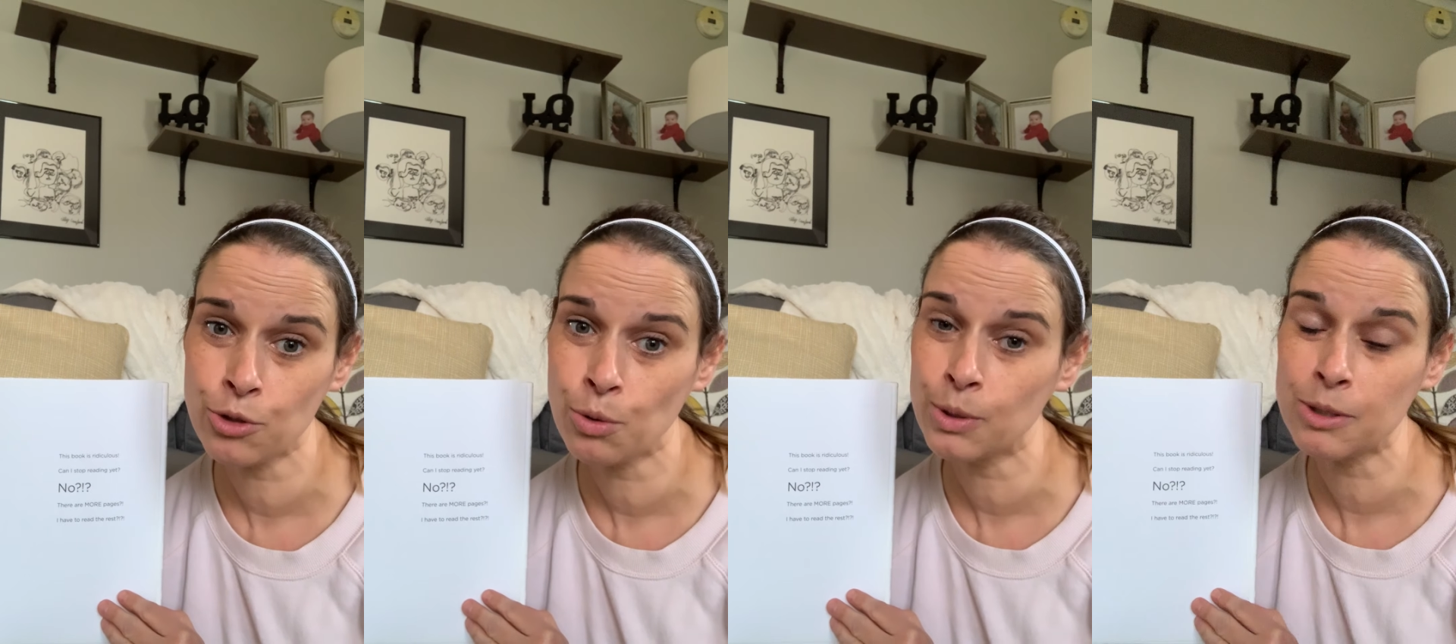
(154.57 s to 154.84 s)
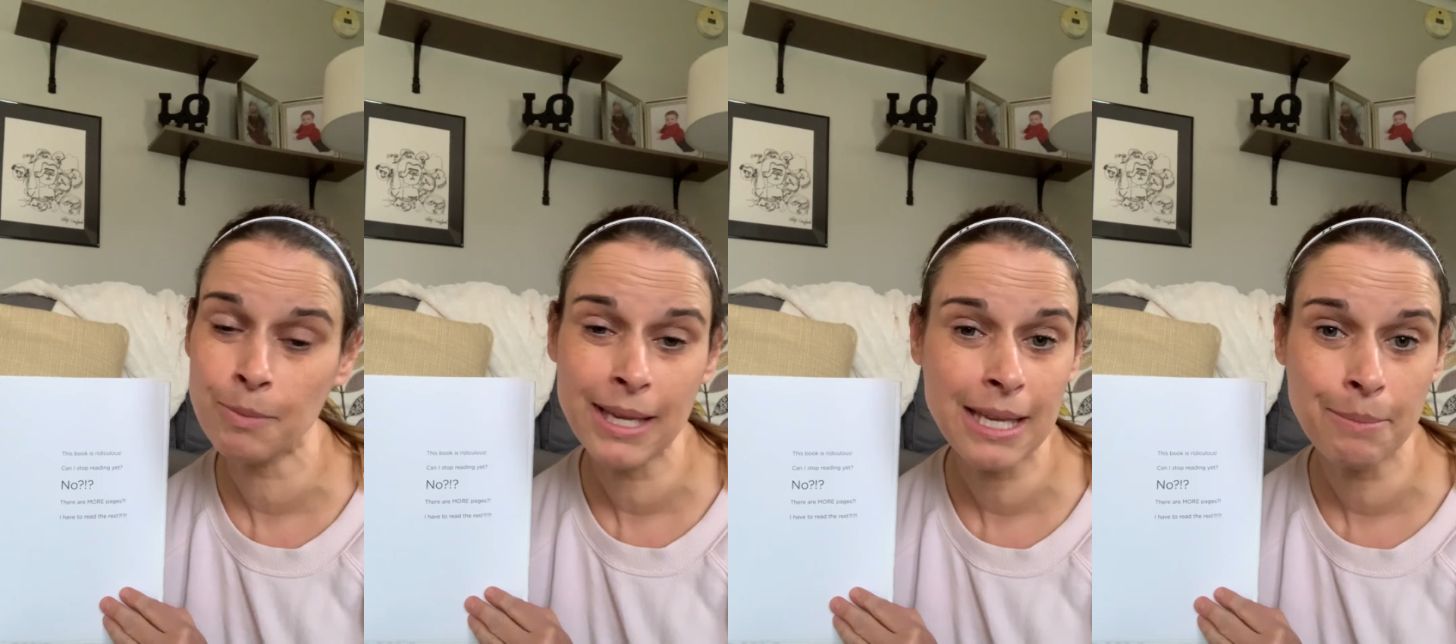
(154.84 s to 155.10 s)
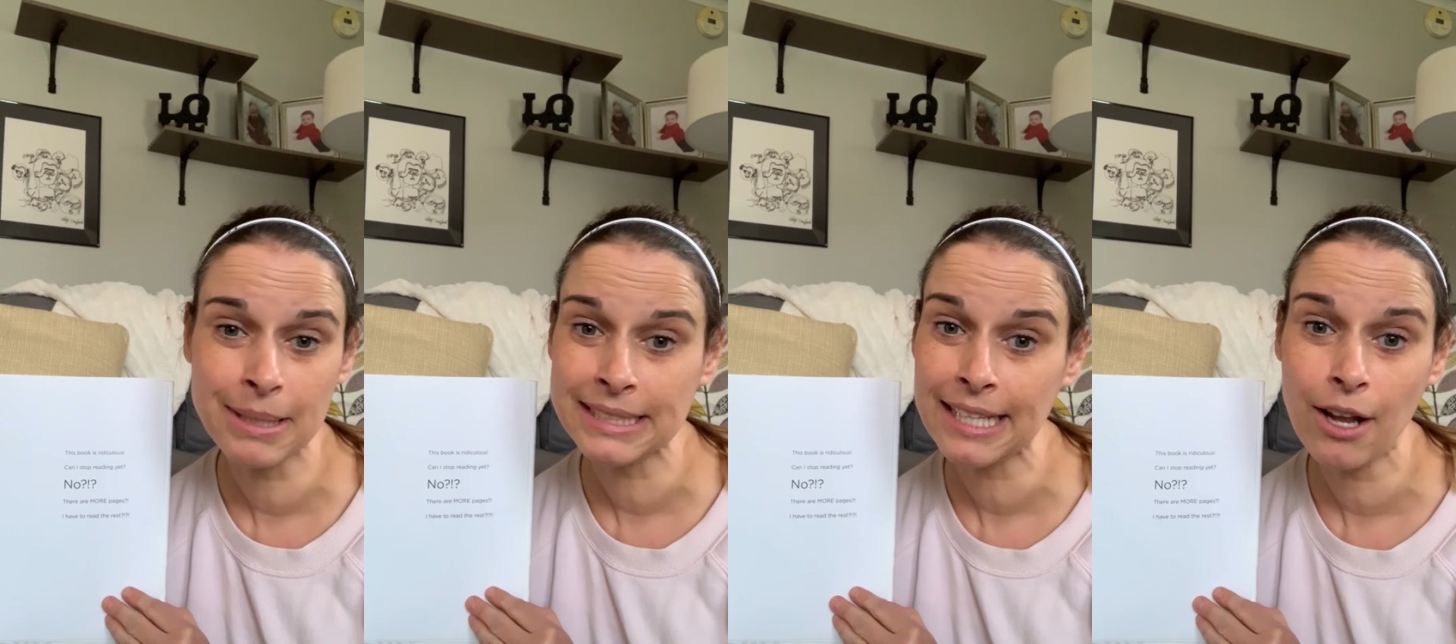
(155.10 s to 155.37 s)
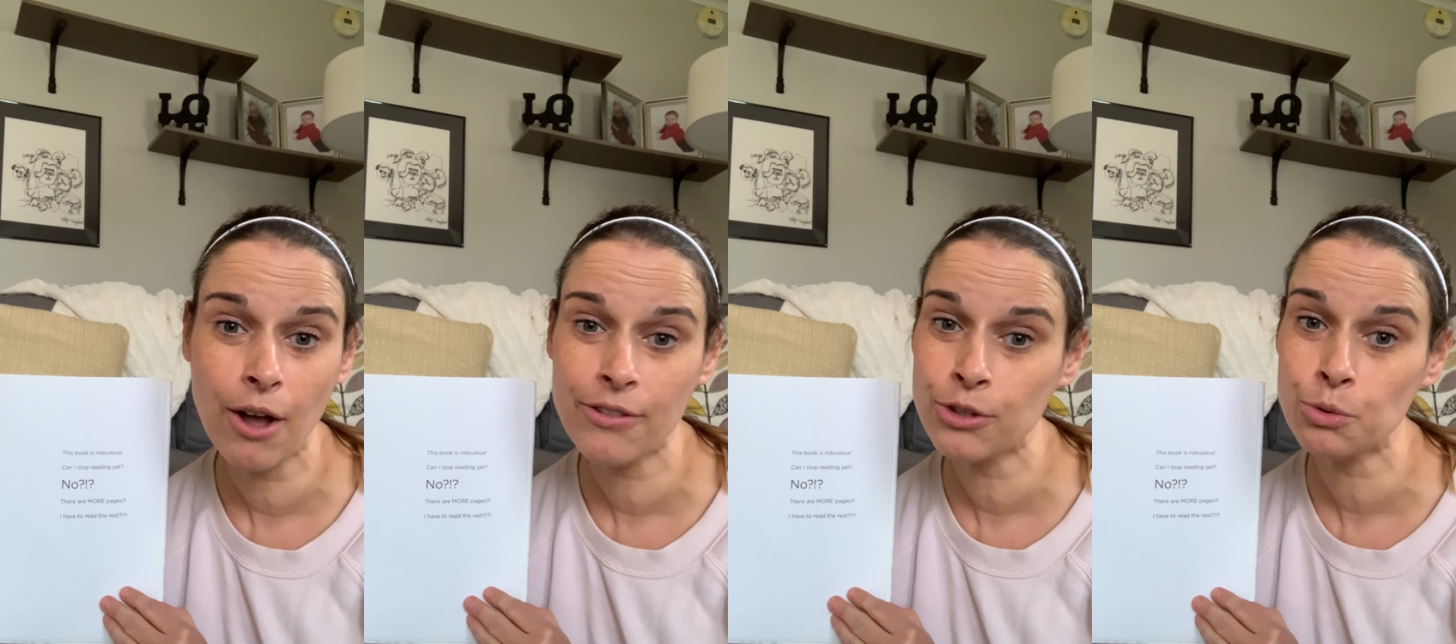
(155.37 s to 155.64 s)
It's making me say
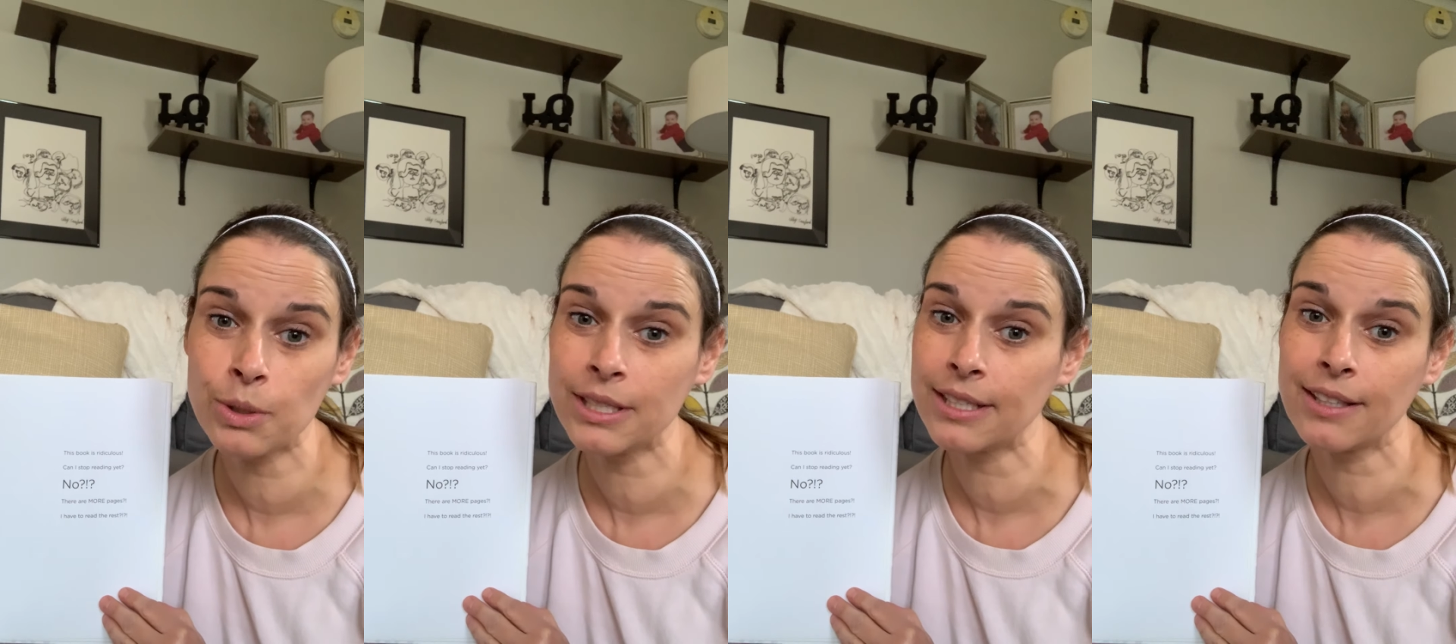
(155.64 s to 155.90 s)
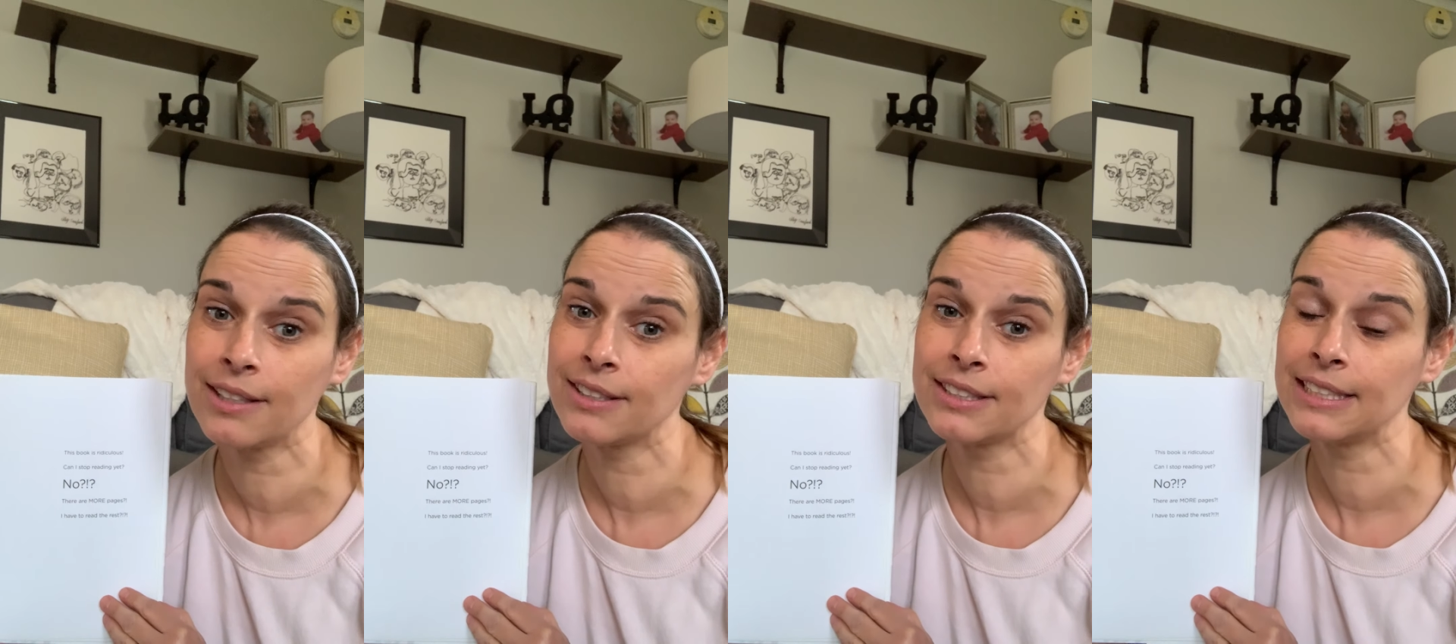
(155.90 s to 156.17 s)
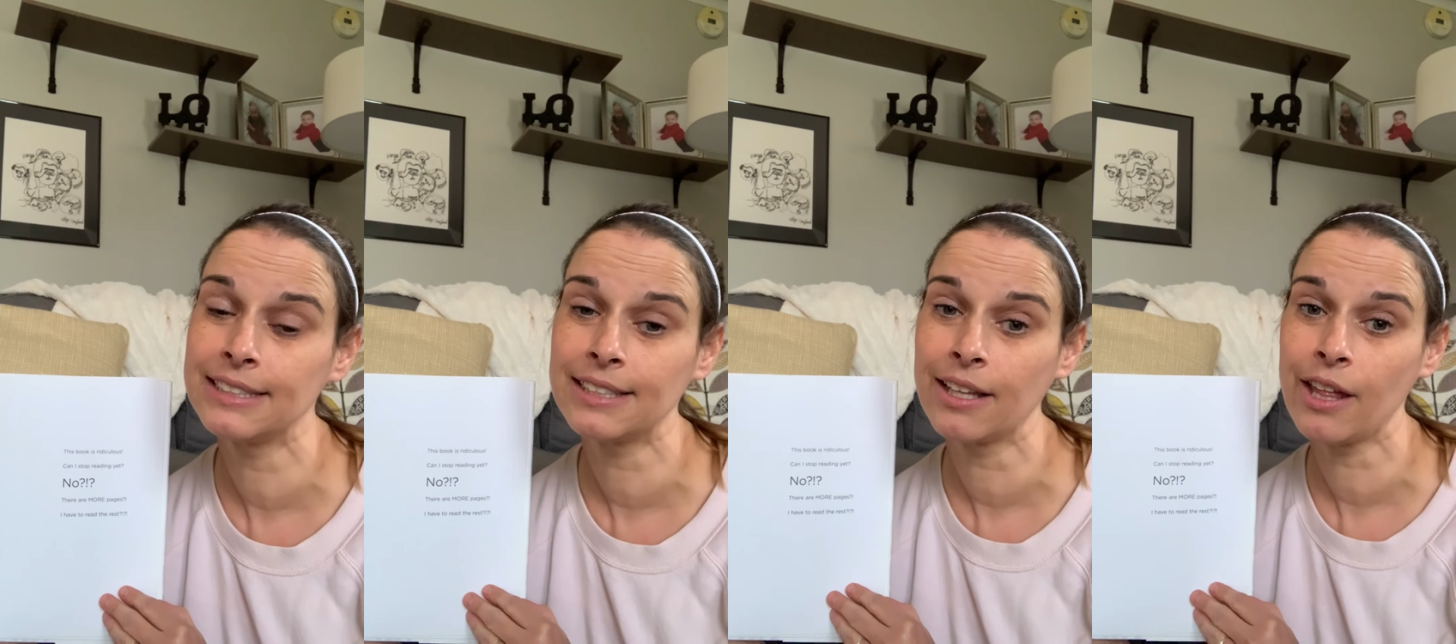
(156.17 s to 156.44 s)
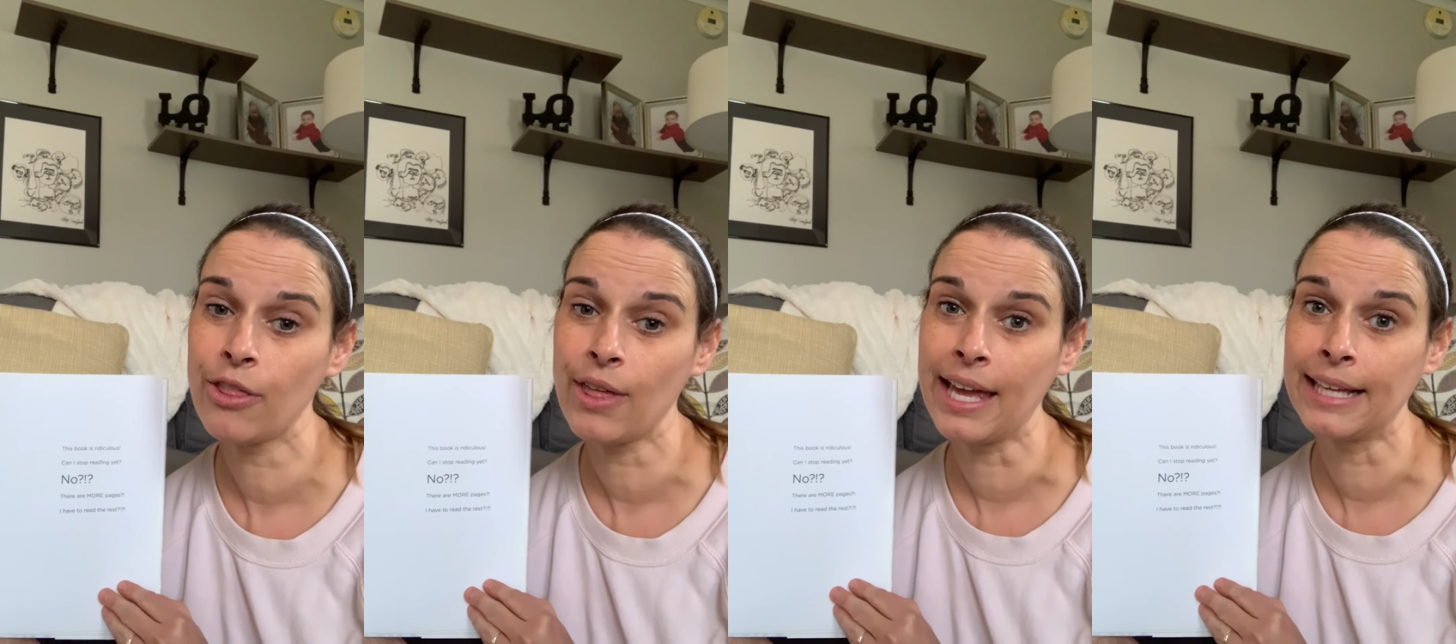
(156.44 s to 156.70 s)
all these ridiculously silly
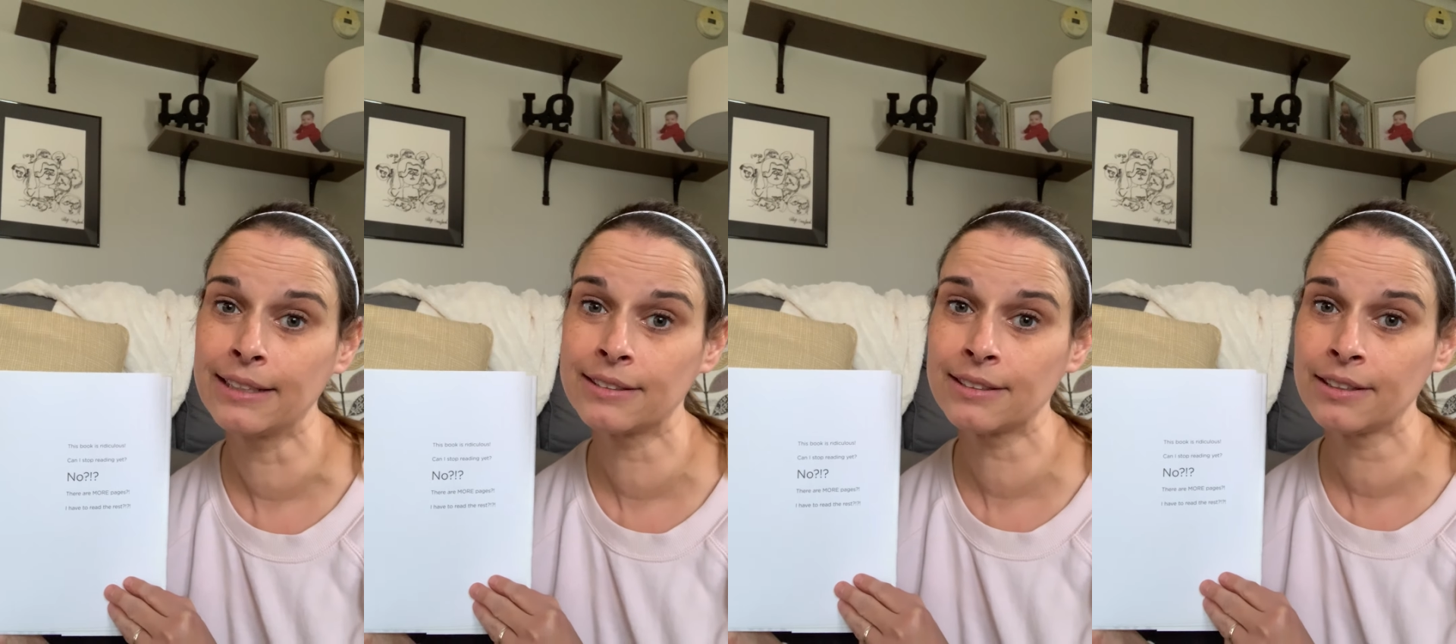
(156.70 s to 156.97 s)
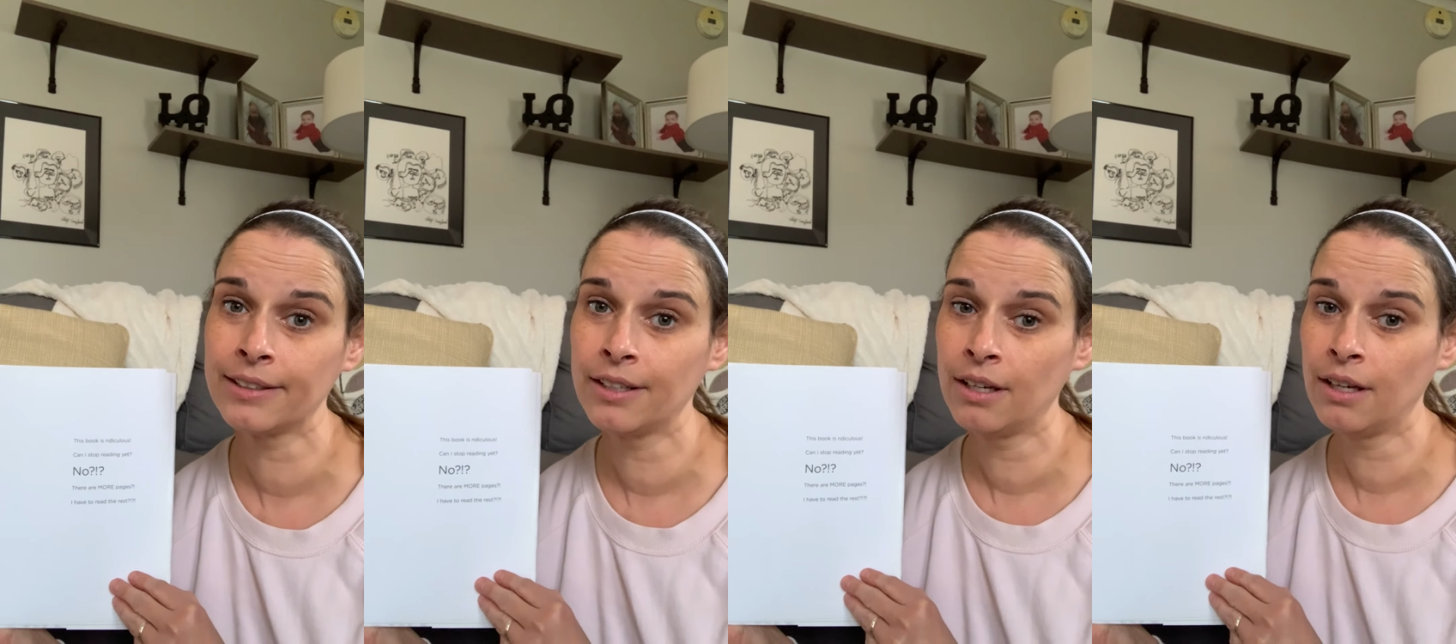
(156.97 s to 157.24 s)
things.